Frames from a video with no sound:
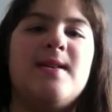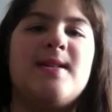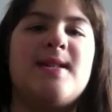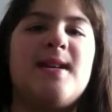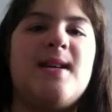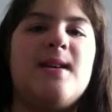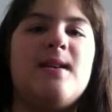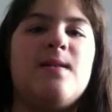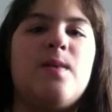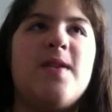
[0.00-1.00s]
see,
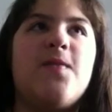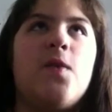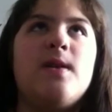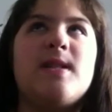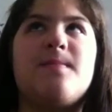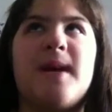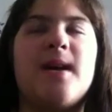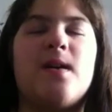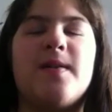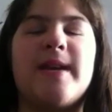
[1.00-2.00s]
with voicemail,